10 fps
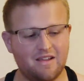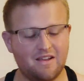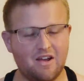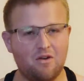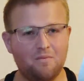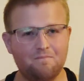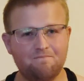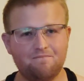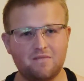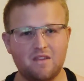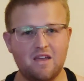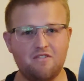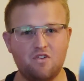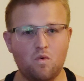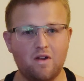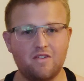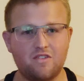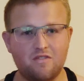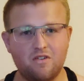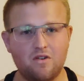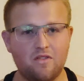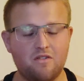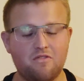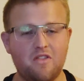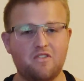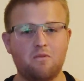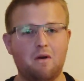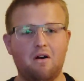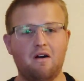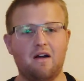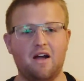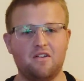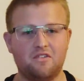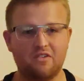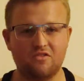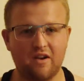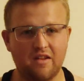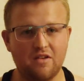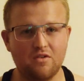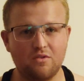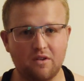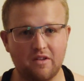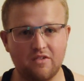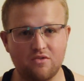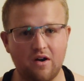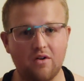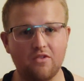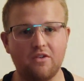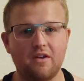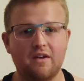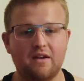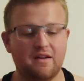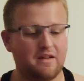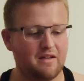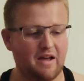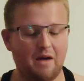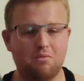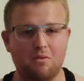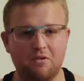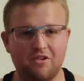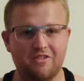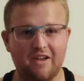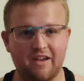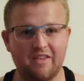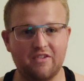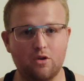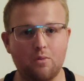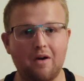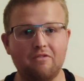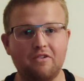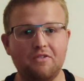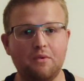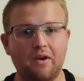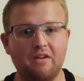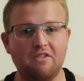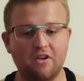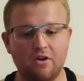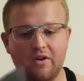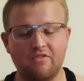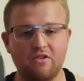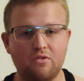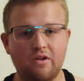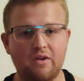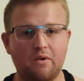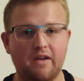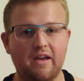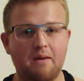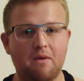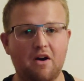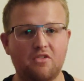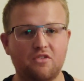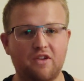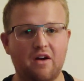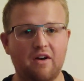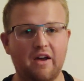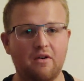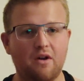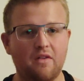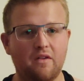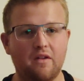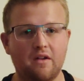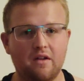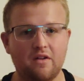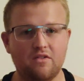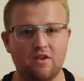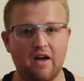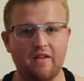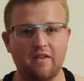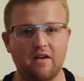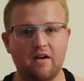you know, if you're on the fence about actually trying to use one of these trowels, I'd probably just say get the £2.50 one and have a go. And if you really want to get a Marshall Town later on, try